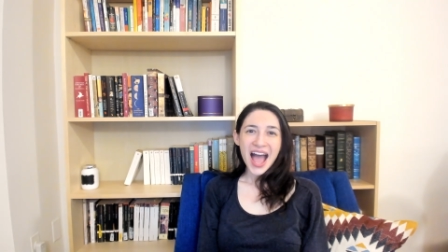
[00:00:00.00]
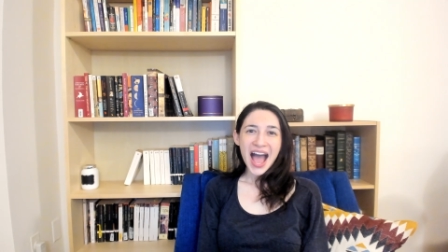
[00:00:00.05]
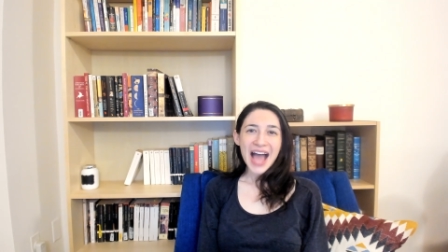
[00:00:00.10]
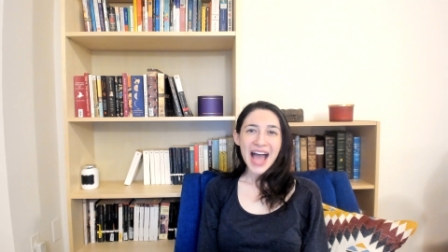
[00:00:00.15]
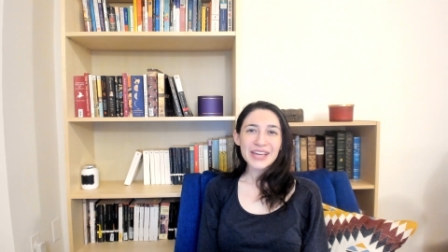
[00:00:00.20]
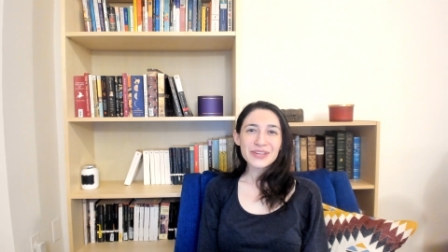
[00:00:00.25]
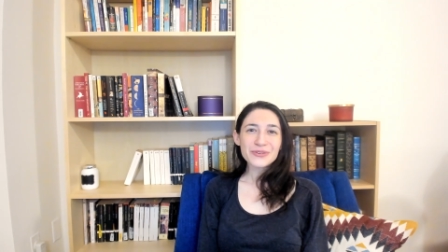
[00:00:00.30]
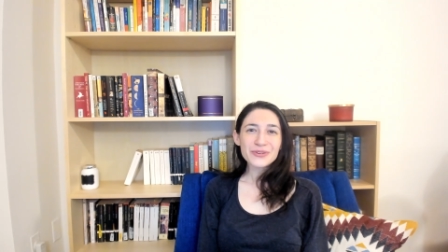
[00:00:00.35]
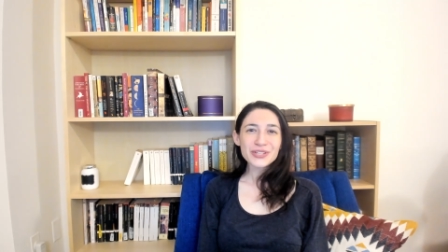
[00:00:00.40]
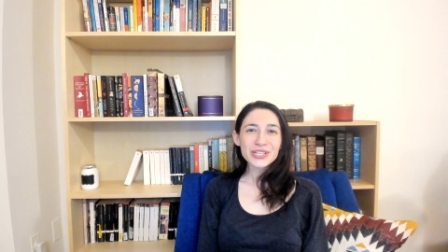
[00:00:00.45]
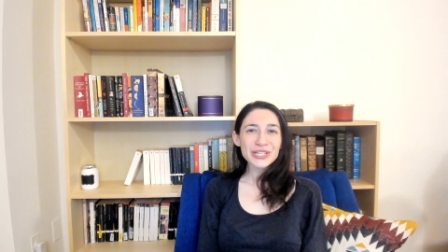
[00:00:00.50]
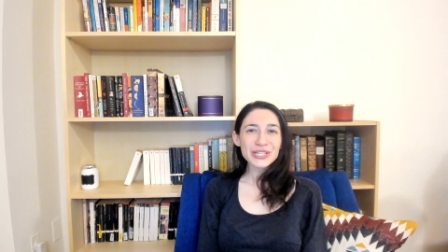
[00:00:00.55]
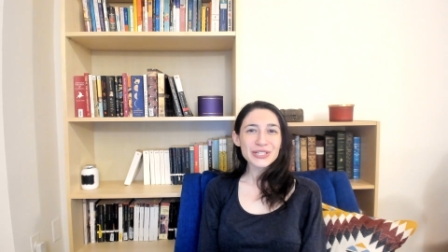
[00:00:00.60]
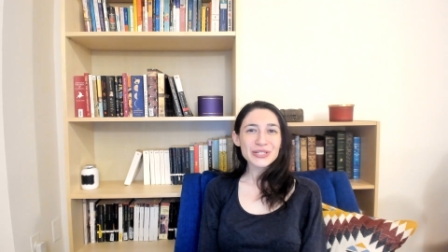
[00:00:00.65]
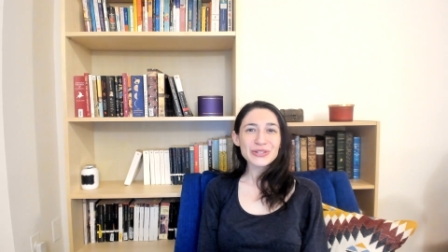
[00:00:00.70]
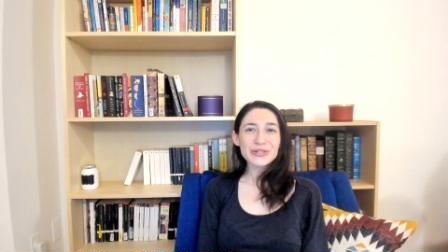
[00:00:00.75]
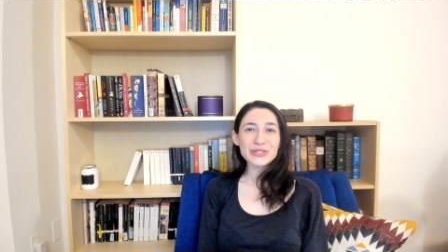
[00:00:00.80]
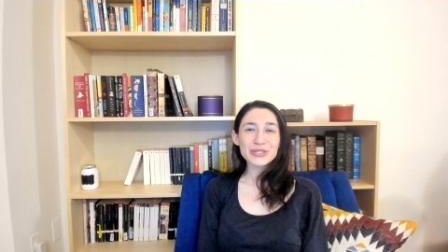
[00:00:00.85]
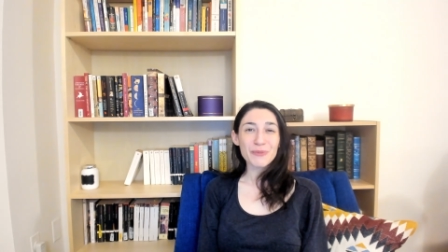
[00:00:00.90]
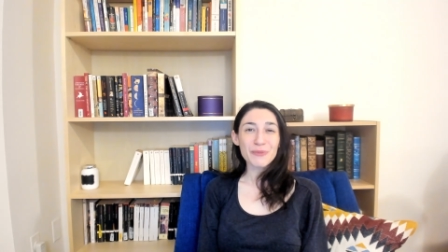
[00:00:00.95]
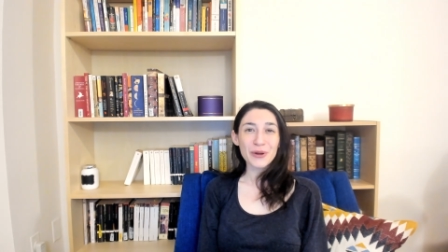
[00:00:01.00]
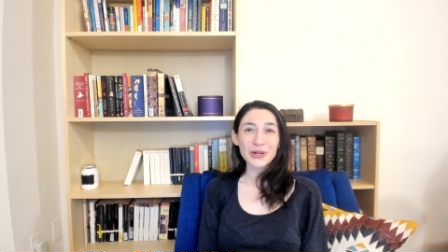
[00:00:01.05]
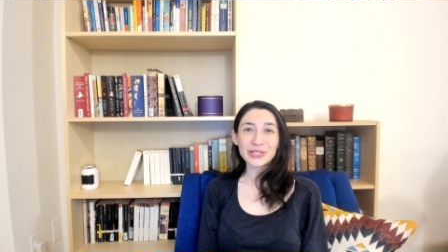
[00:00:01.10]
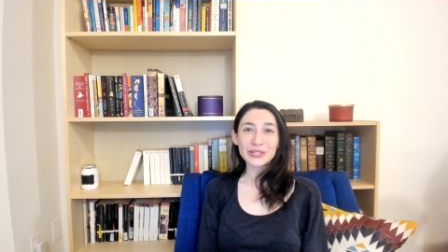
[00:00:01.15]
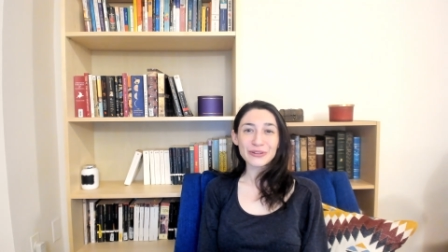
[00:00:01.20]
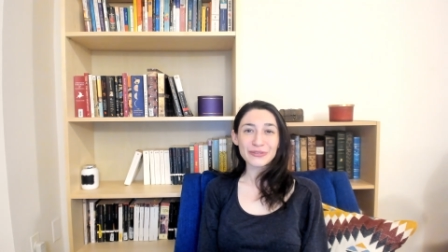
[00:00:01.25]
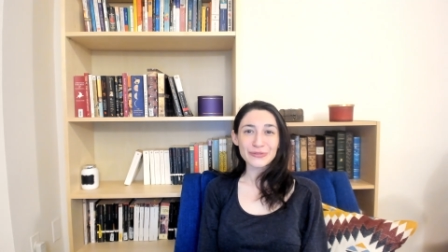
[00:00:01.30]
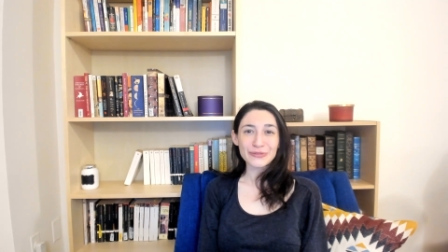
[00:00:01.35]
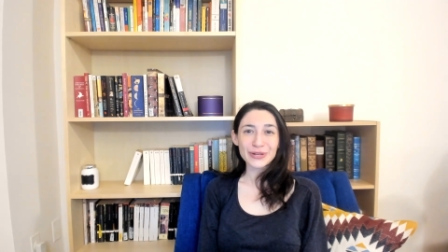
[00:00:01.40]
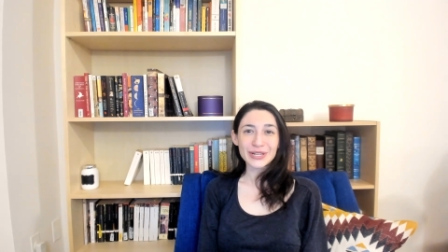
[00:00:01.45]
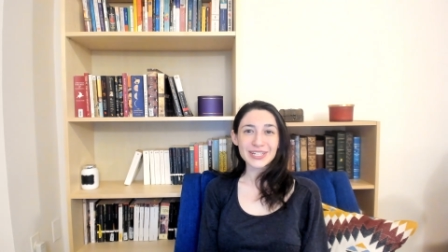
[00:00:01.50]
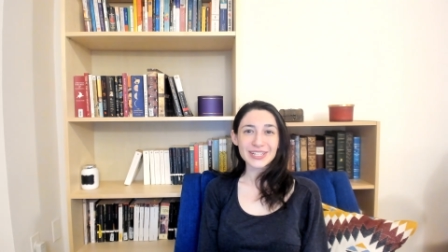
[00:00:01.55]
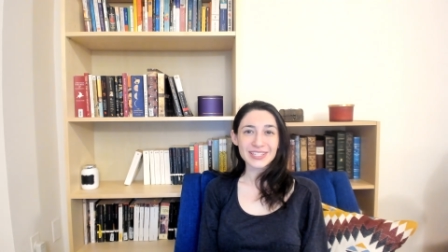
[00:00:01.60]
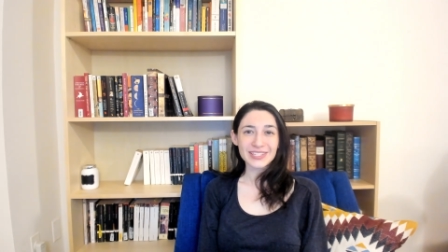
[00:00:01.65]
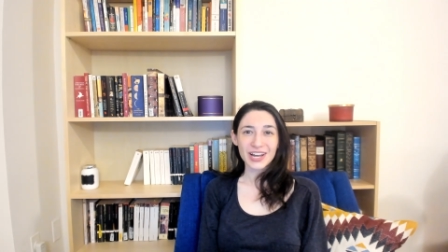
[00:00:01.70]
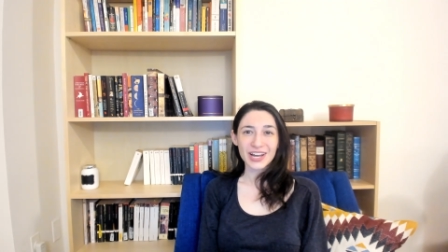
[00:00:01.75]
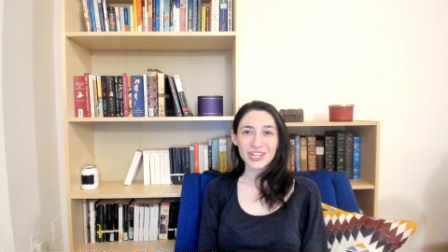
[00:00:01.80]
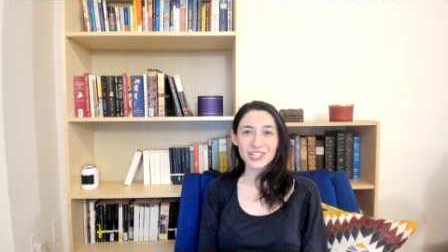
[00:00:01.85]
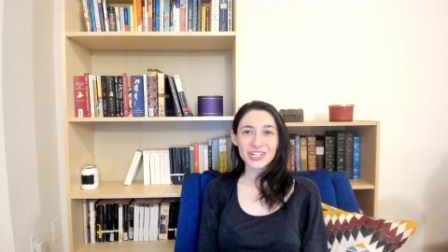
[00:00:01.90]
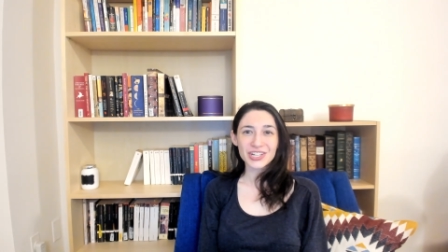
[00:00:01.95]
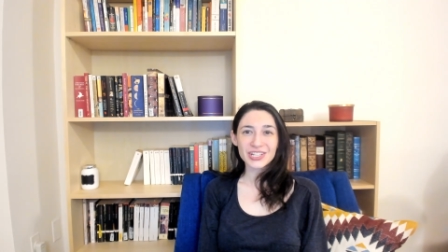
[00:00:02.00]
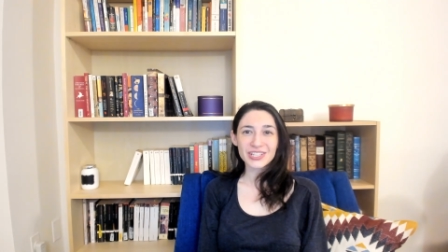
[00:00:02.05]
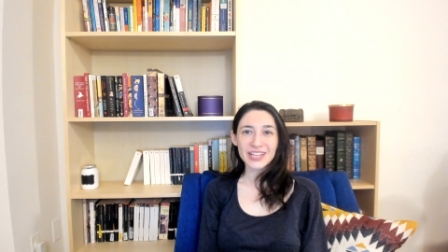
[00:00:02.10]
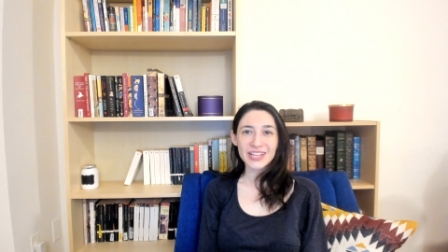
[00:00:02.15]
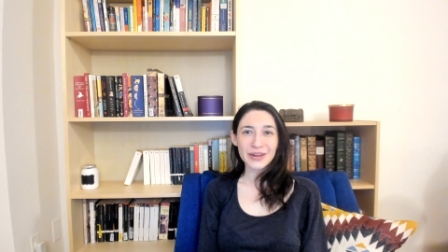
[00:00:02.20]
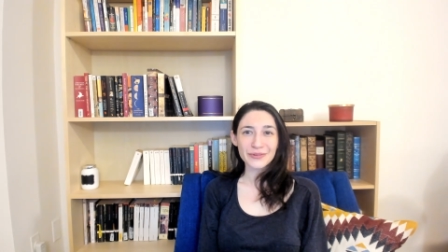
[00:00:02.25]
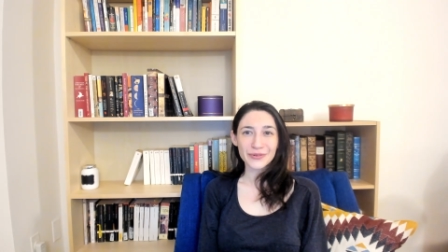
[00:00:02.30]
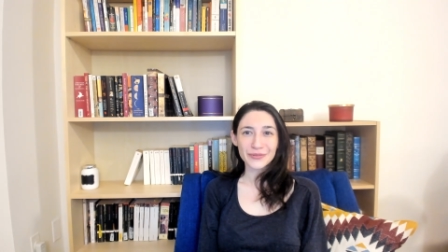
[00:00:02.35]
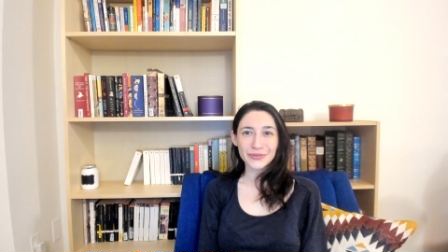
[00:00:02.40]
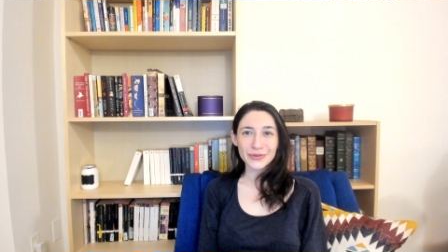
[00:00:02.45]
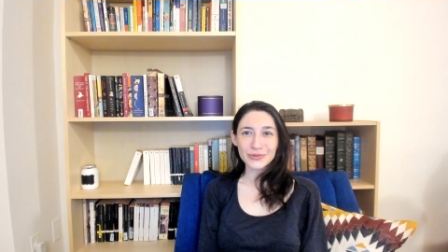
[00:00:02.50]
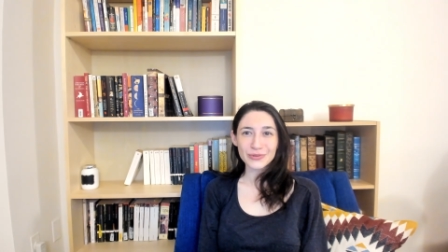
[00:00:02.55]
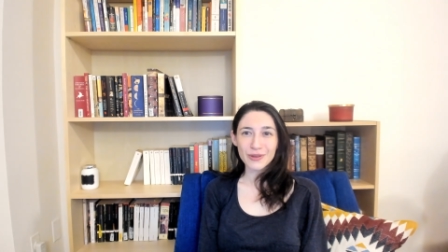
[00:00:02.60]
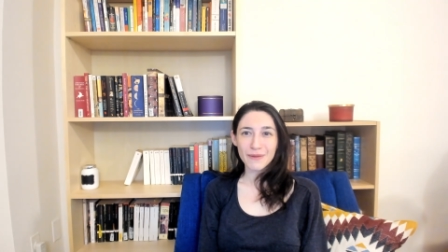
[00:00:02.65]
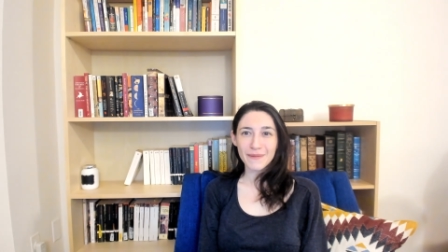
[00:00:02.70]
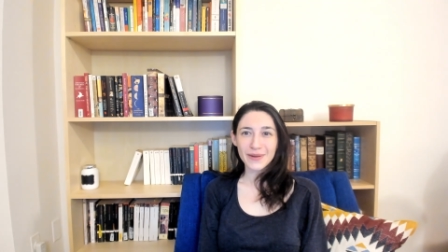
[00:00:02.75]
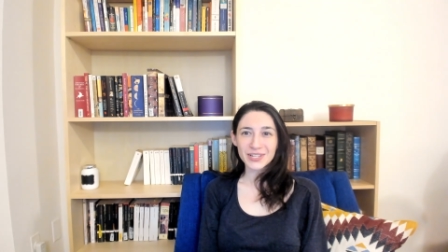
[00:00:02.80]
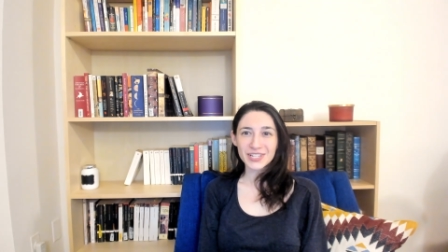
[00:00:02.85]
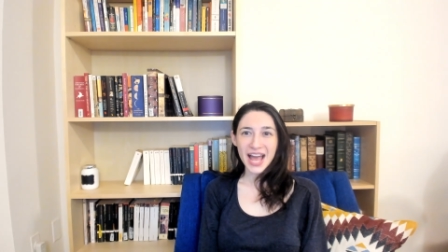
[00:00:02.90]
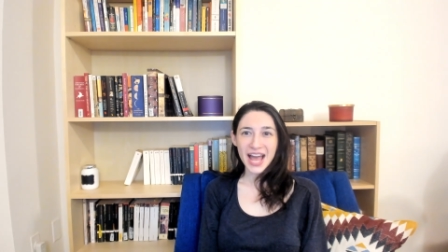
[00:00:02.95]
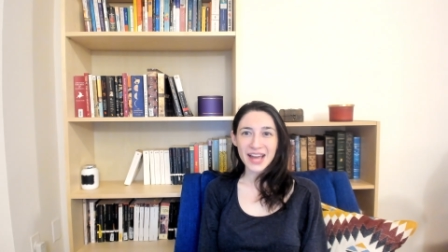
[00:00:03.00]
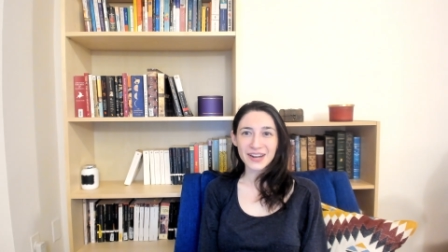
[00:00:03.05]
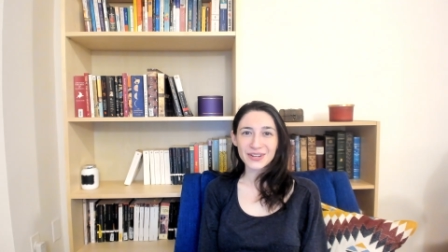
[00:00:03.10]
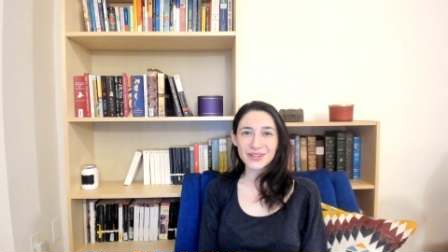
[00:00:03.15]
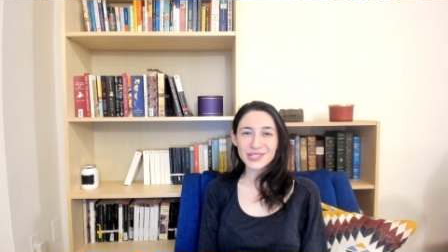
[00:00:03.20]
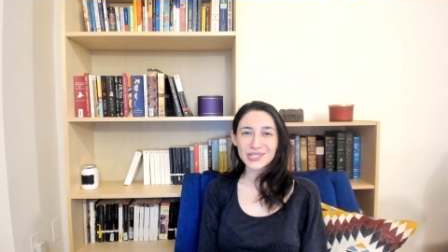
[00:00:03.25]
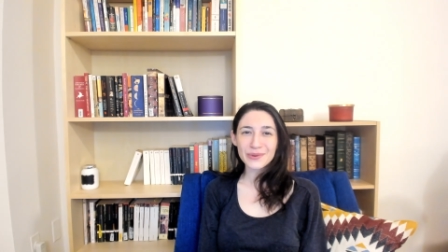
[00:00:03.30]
I usually do spoiler-free discussions and reviews on my channel,